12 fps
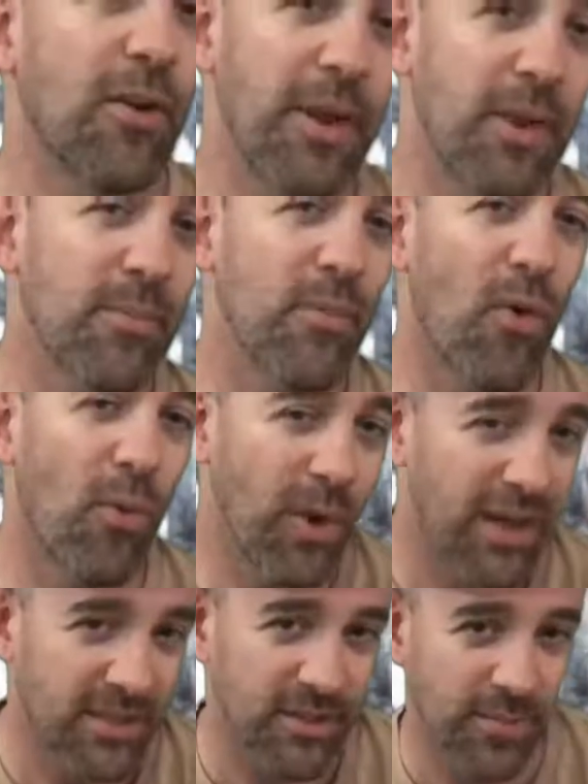are many more
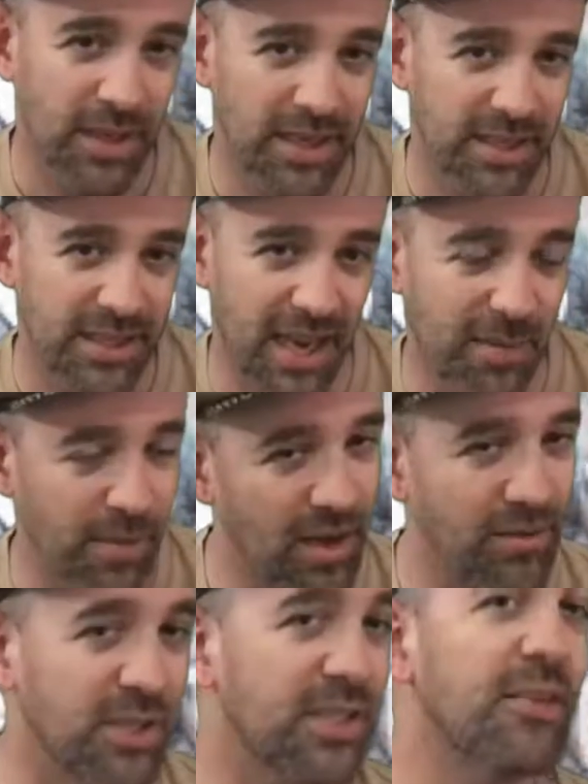ways to play this game, but I'll
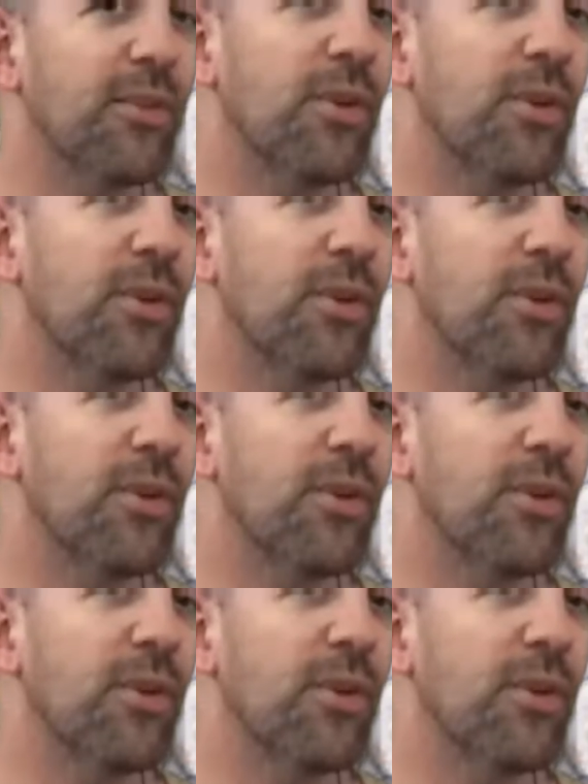just give